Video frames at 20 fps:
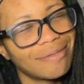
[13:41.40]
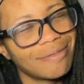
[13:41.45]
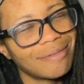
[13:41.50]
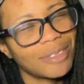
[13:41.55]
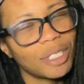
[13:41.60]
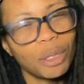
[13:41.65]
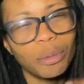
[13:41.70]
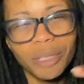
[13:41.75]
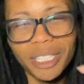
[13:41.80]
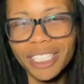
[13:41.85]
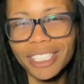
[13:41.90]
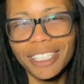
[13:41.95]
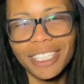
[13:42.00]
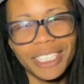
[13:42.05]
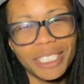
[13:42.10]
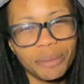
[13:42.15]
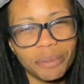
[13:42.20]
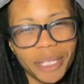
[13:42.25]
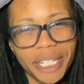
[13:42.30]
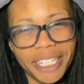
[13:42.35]
Nobody
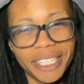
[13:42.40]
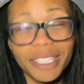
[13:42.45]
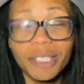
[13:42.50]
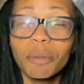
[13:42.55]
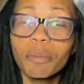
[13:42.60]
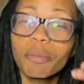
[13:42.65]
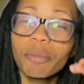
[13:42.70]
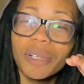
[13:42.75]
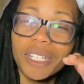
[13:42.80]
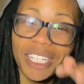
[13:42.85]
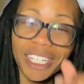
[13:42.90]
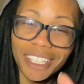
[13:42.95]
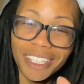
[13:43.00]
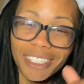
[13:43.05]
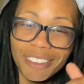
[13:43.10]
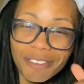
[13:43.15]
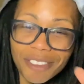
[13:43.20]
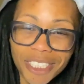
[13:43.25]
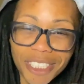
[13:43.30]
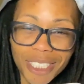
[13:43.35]
likes math, but I
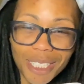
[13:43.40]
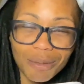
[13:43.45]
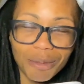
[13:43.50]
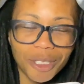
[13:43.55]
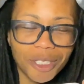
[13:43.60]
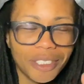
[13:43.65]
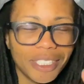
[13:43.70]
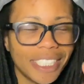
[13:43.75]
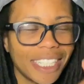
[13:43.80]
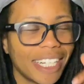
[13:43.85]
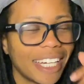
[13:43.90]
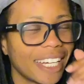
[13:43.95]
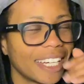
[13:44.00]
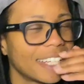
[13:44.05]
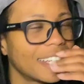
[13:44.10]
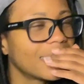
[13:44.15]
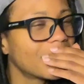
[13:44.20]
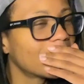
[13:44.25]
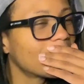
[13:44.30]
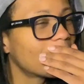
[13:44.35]
love geometry.
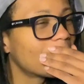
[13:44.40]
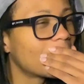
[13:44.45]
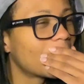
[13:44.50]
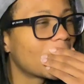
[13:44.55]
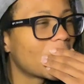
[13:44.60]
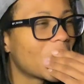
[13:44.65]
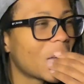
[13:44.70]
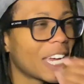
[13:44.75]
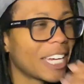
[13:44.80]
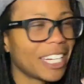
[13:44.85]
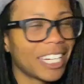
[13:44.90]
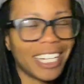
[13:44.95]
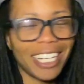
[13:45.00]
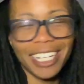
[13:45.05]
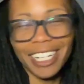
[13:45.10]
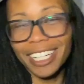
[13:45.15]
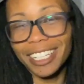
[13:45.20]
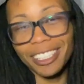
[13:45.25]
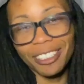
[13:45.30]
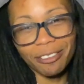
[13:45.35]

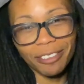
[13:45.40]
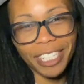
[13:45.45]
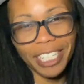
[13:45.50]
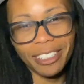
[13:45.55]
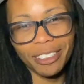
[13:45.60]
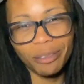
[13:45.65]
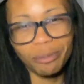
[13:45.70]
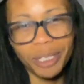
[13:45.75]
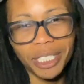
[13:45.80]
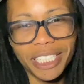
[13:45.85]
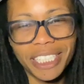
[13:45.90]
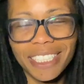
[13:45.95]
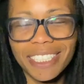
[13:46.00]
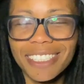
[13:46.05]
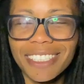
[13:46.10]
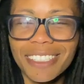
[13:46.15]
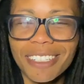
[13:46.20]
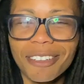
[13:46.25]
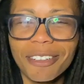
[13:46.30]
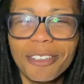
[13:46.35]
And I love counting money.
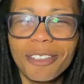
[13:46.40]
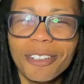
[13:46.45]
So